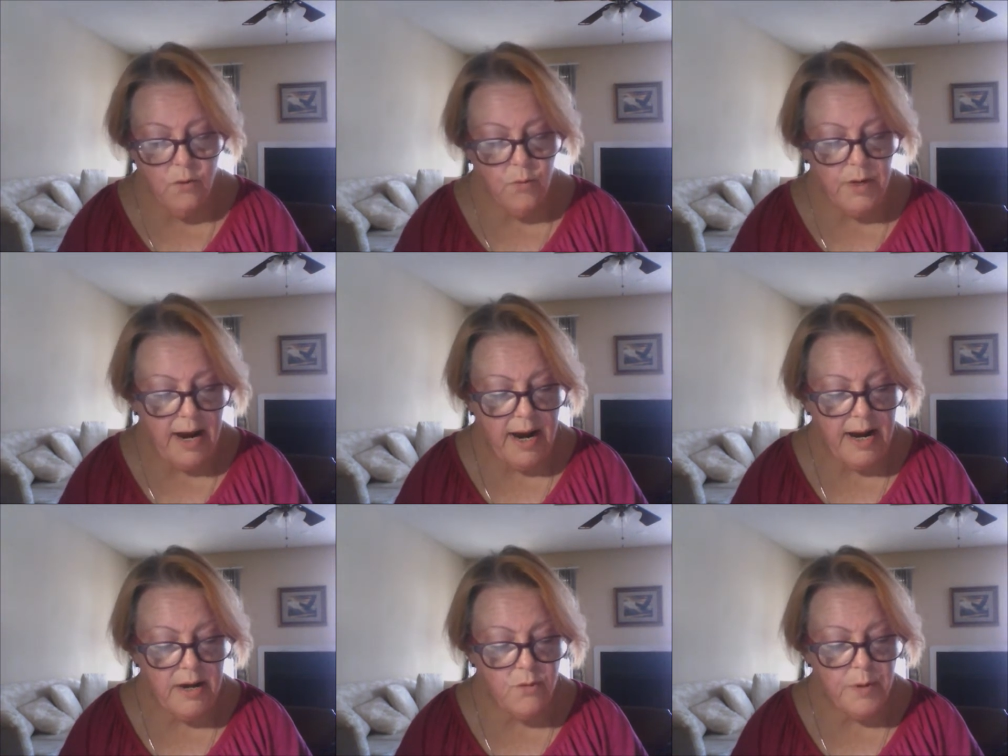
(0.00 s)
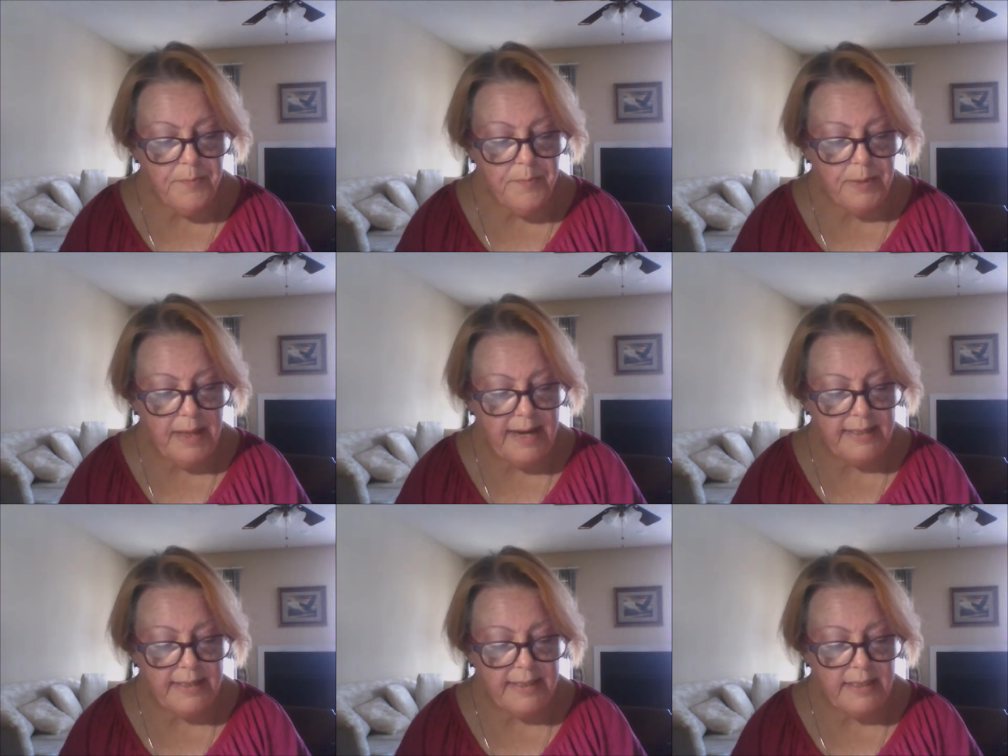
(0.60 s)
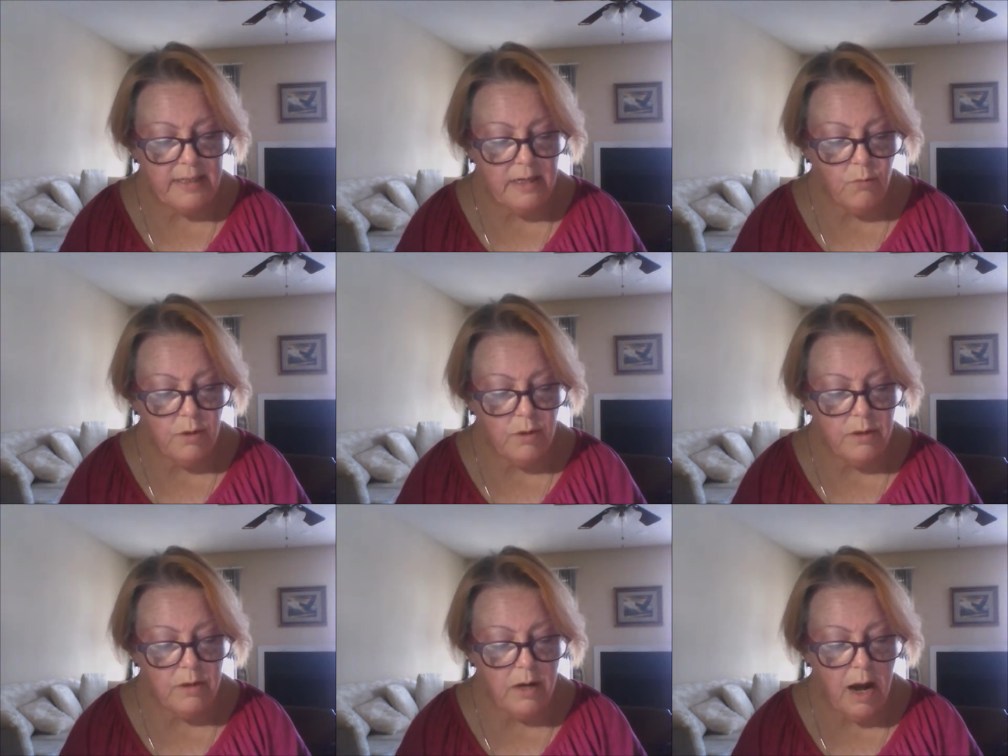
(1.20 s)
When I had replaced it, it
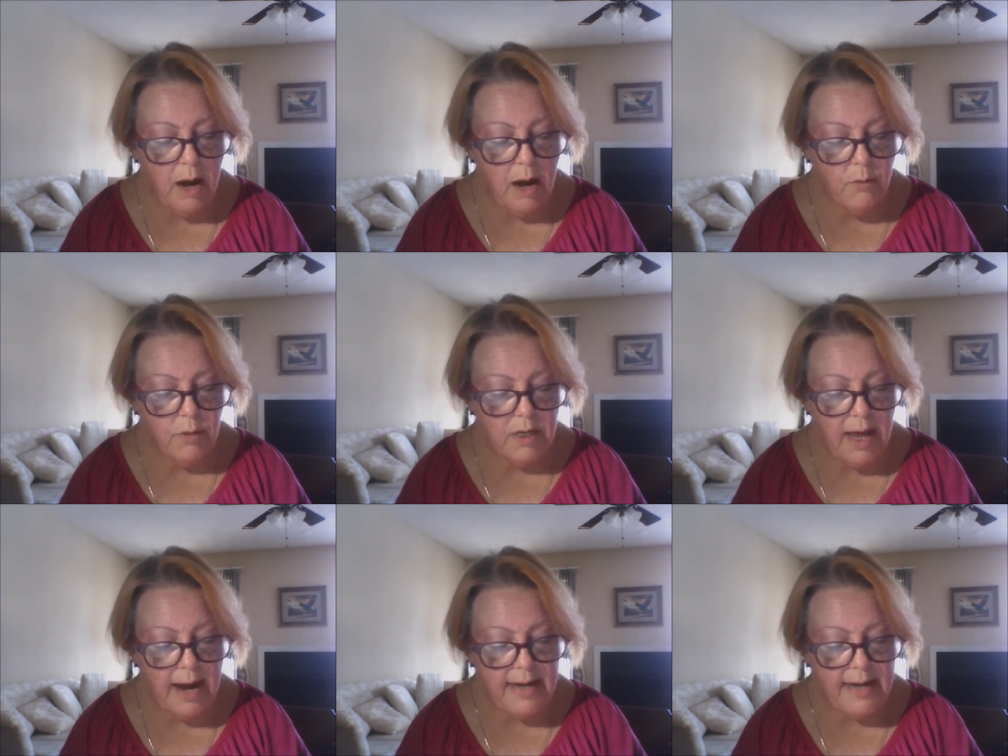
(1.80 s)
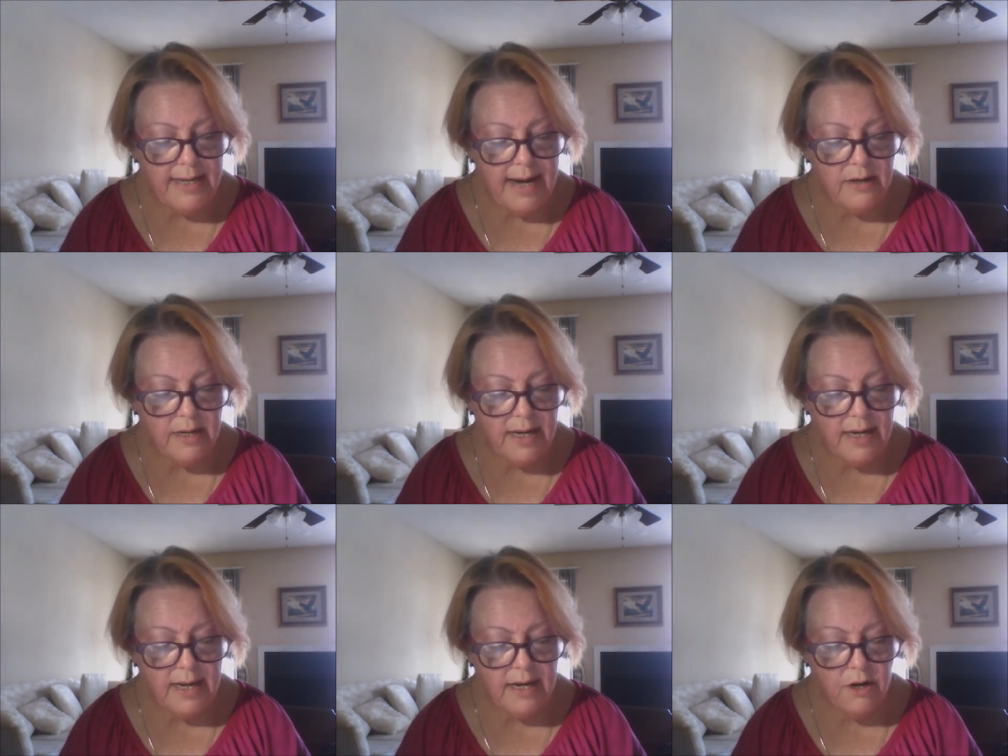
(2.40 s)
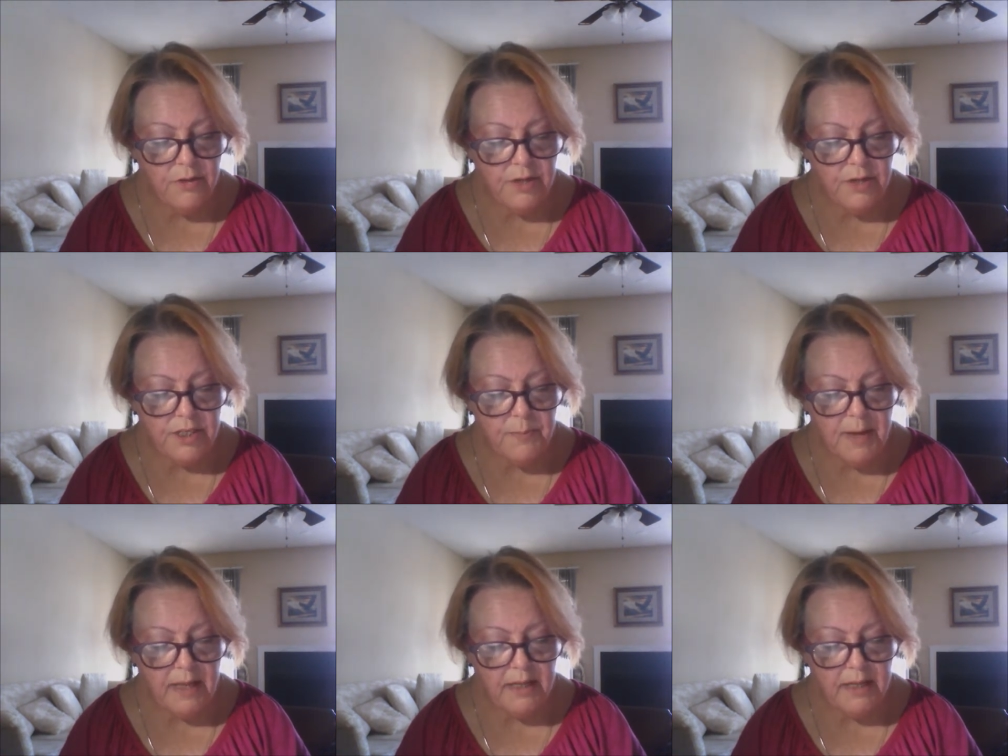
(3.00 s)
would I would lie down again on the
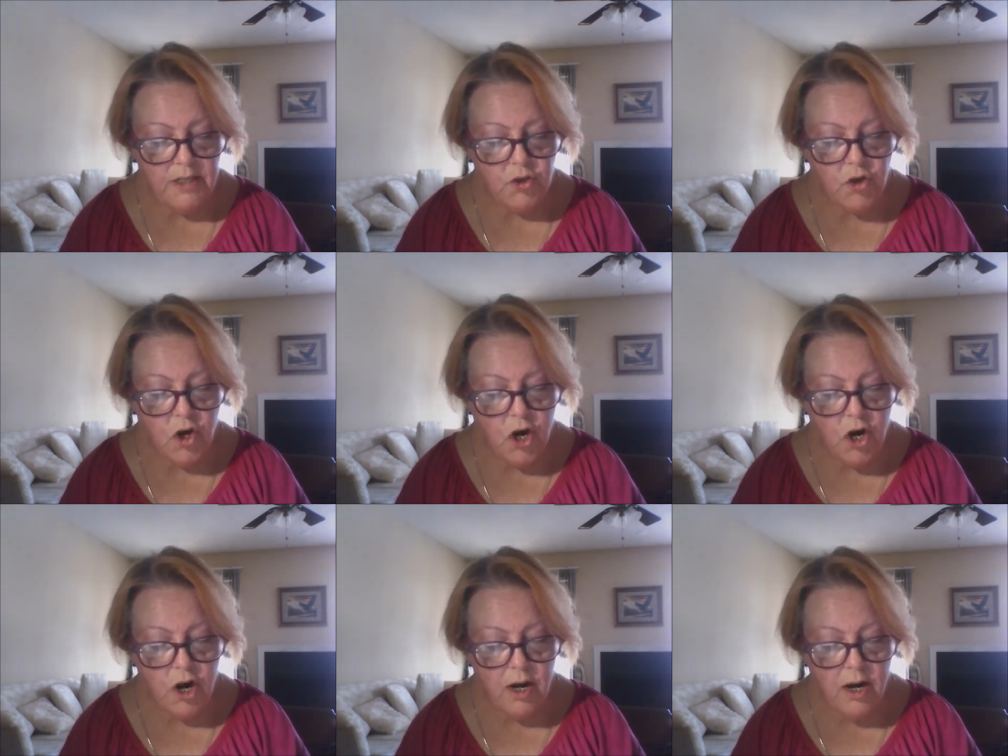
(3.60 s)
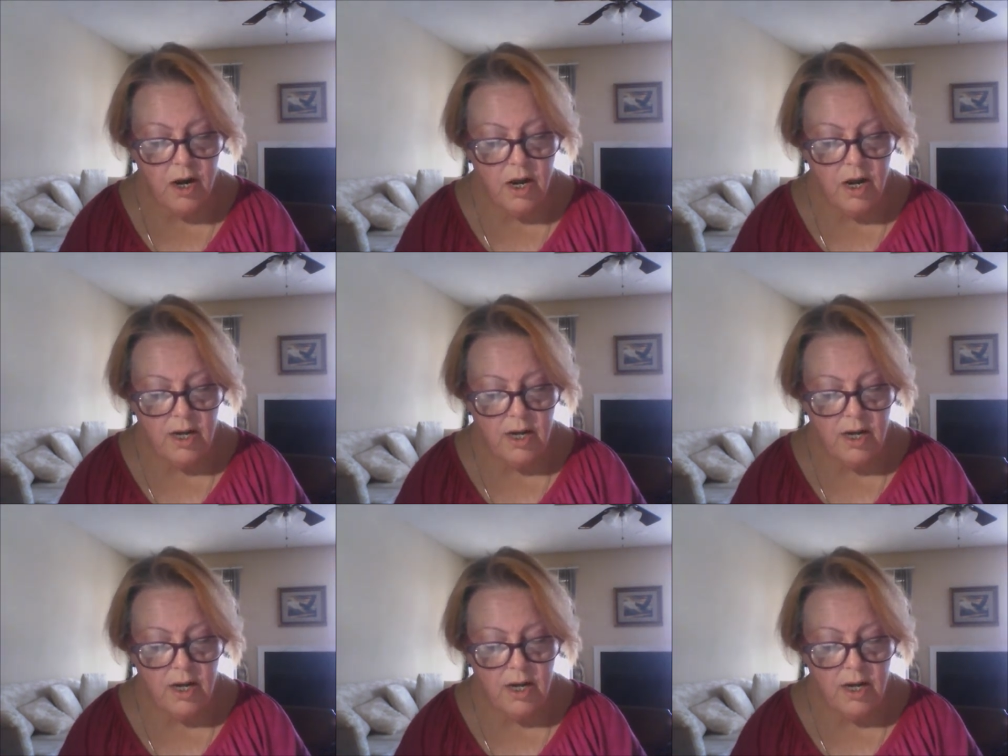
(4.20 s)
smelly straw,